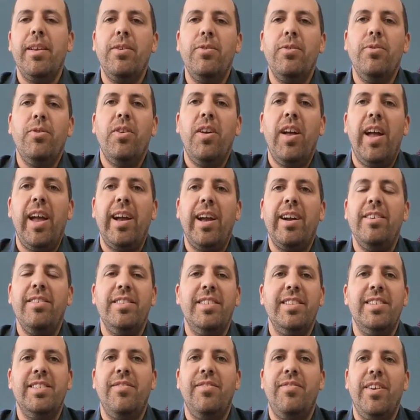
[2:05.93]
Google
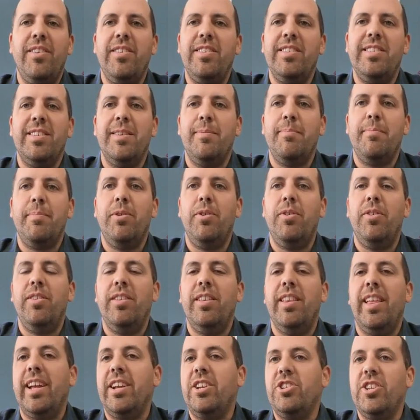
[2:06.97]
Hangouts is a very
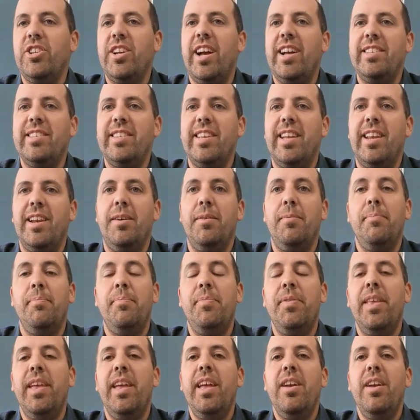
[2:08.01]
simple chat setup.